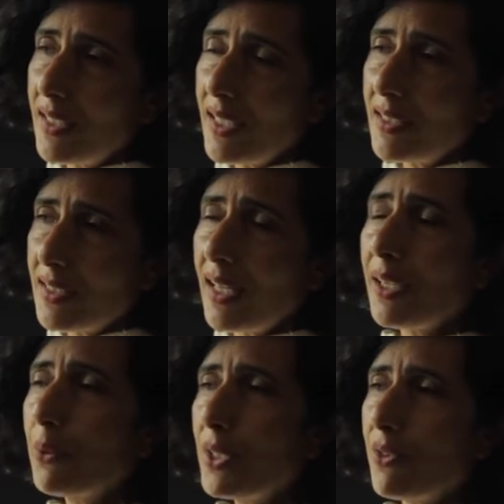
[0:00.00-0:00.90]
It's the
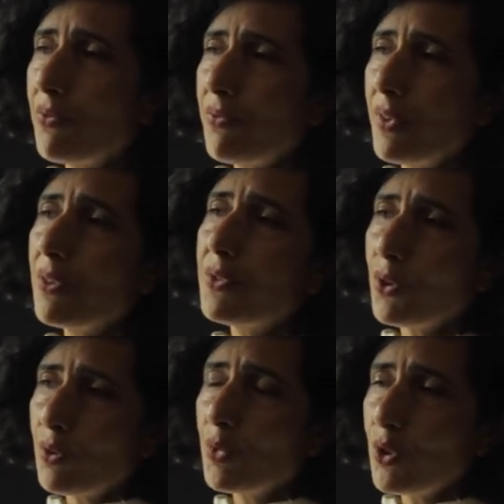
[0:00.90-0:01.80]
language of, of
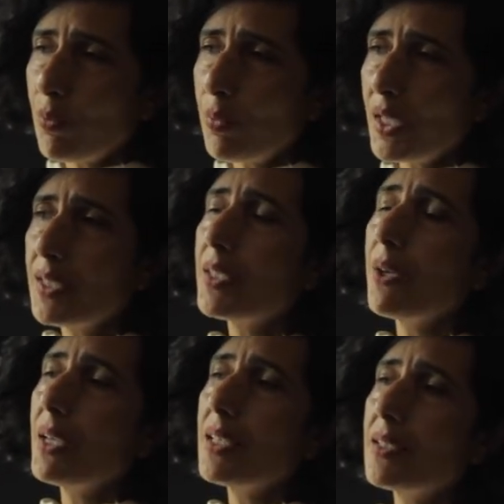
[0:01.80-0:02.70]
sort of metropolis, so
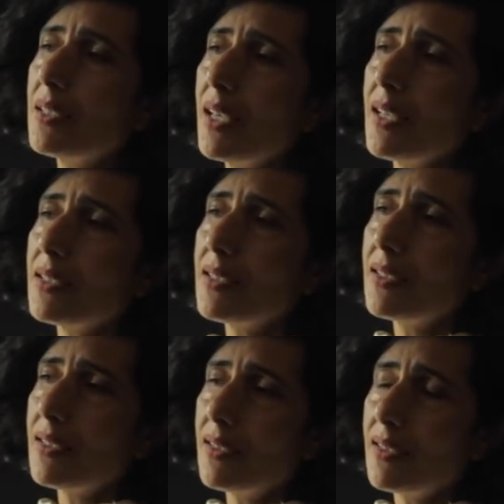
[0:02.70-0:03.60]
it's it's
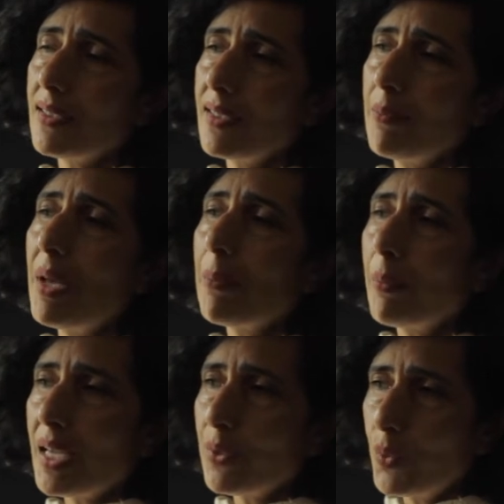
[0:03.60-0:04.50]
the
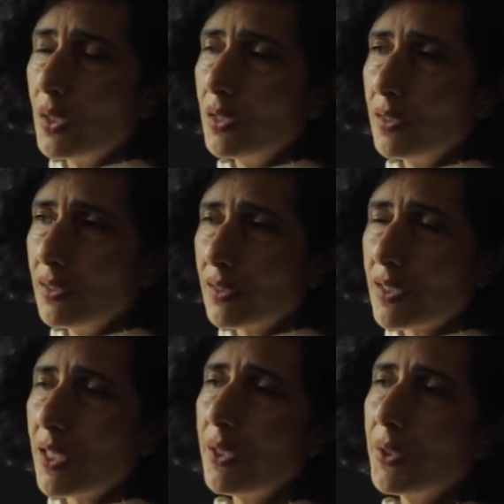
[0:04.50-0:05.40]
man-made world.
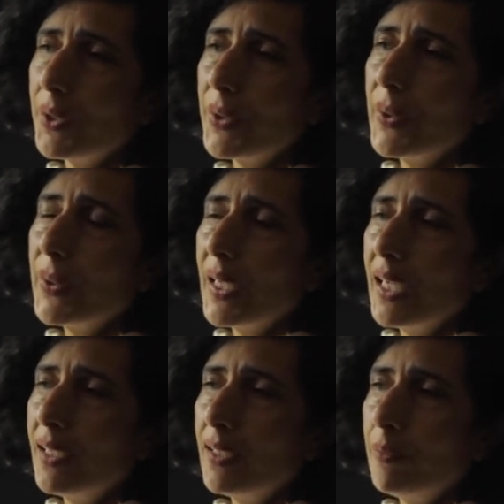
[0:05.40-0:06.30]
So
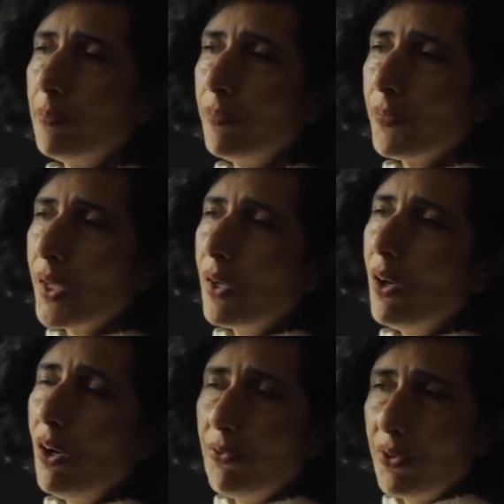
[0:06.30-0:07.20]
um,
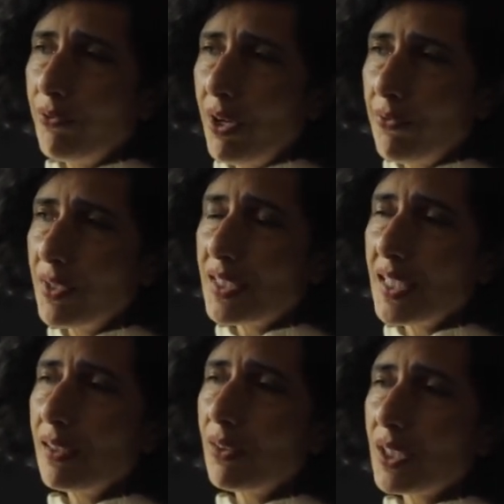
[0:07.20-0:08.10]
often
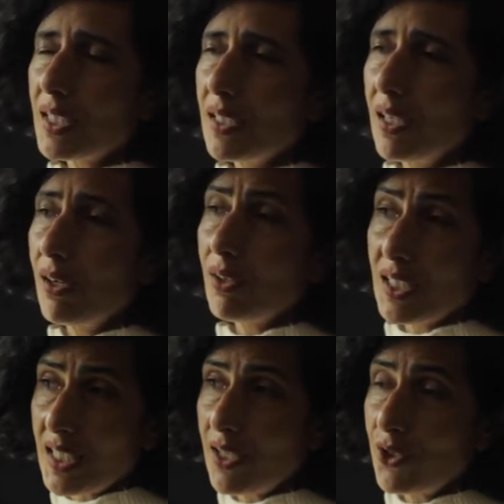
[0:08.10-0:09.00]
referencing arch
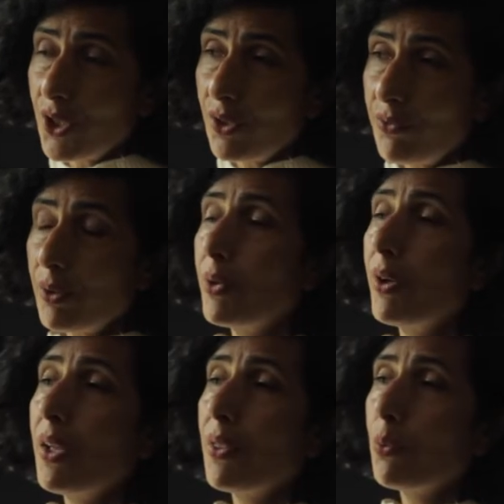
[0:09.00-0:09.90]
architecture from
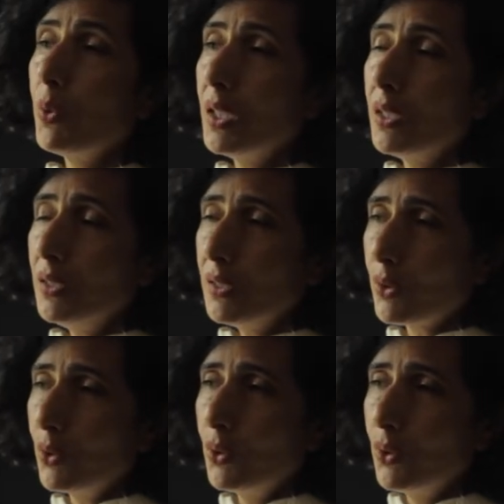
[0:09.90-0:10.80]
around the world
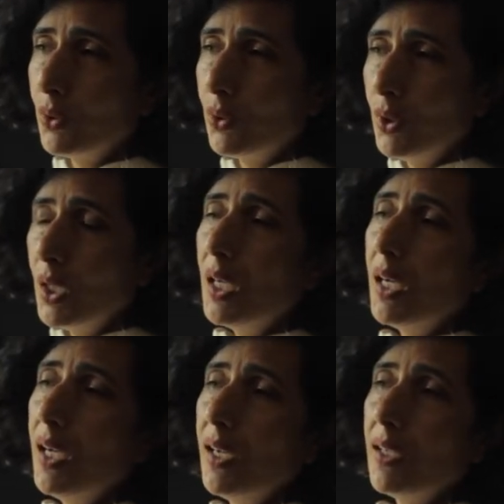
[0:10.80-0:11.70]
or
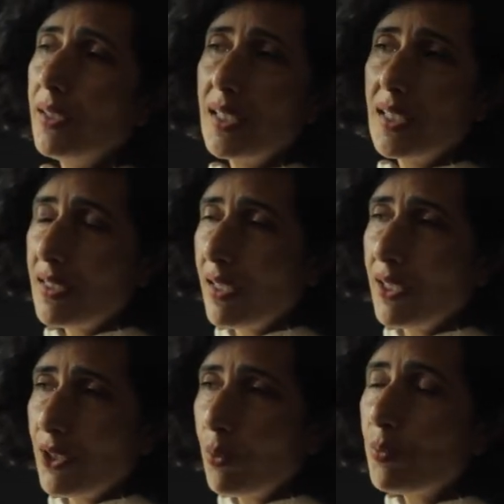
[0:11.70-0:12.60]
uh, the
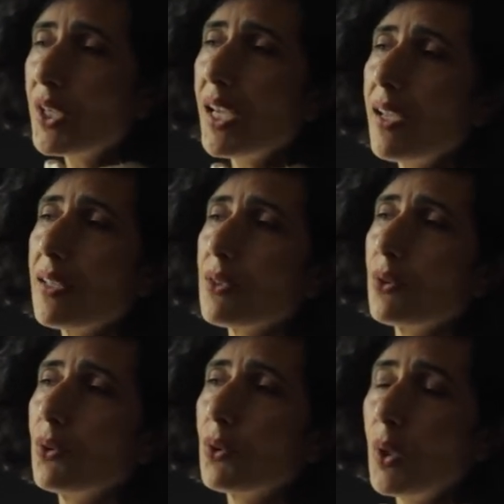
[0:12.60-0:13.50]
designed objects
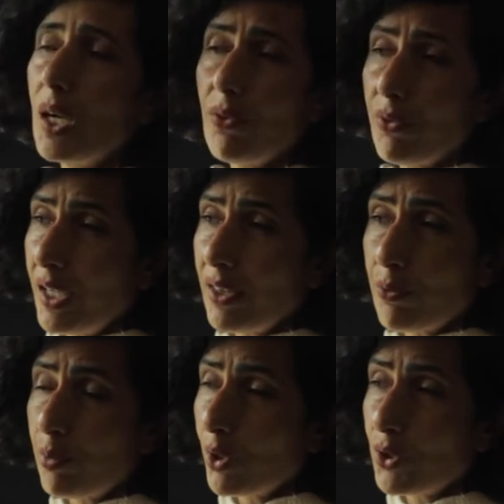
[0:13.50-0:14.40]
or quite often
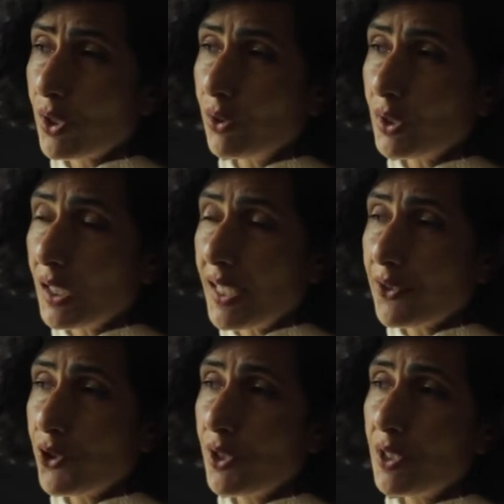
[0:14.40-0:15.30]
anthropological
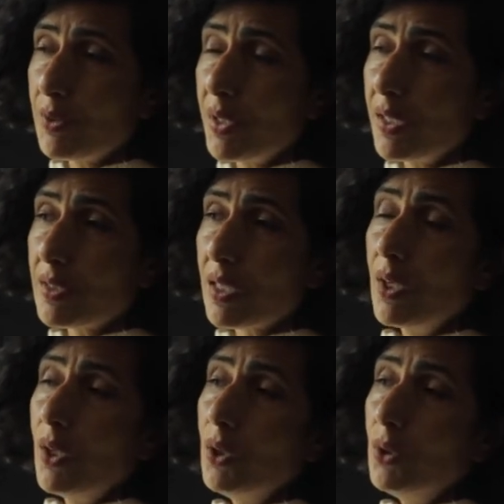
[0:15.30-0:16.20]
collections, but
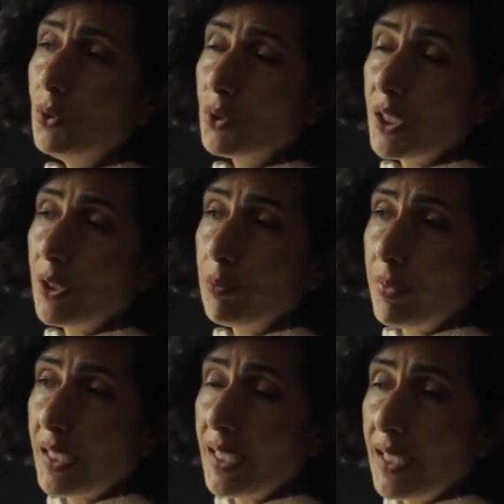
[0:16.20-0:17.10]
also
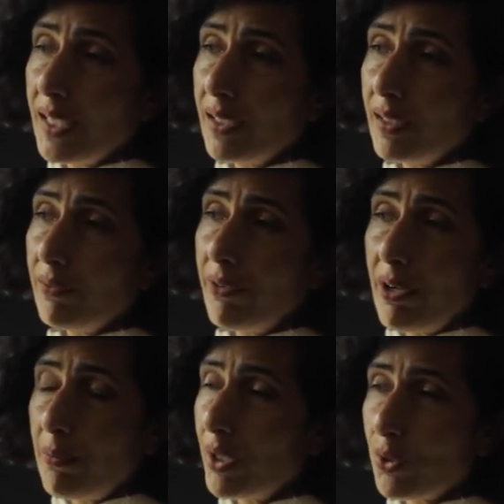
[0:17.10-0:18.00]
beginning very
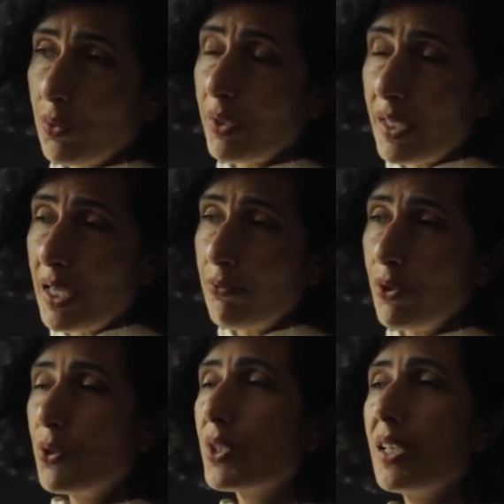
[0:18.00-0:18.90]
much with their
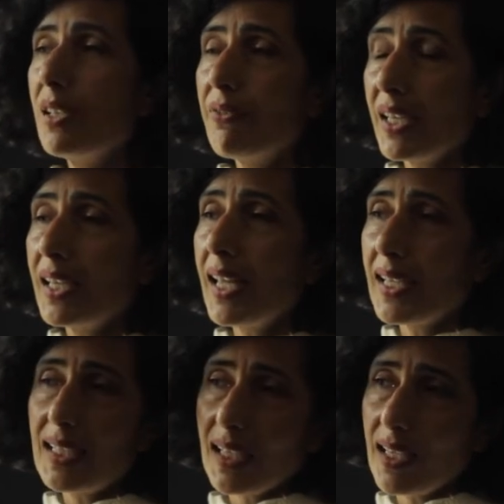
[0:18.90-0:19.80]
roots in the V&A
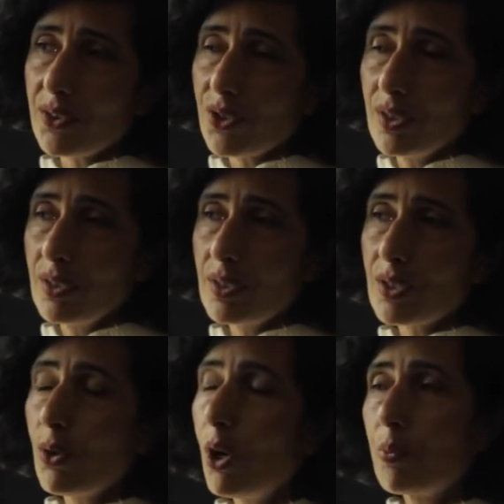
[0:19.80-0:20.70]
collection,
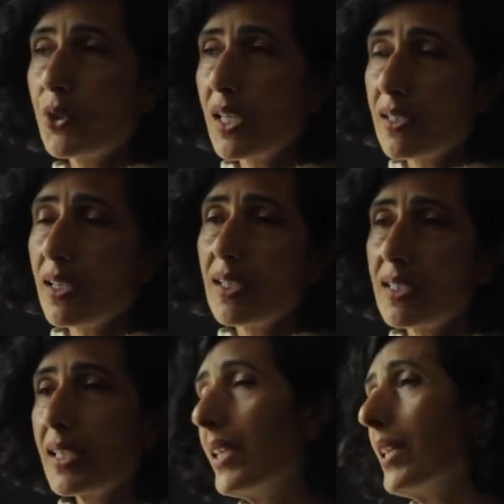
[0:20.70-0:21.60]
so objects that I'd
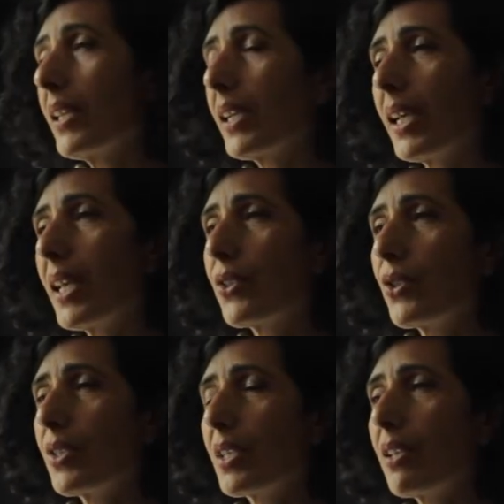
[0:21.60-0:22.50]
seen in the
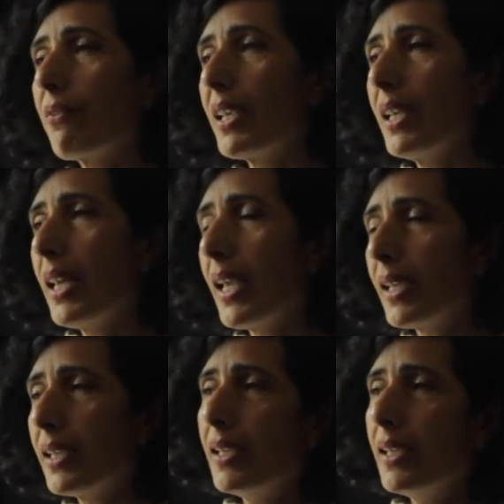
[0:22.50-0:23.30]
collections at the V&A.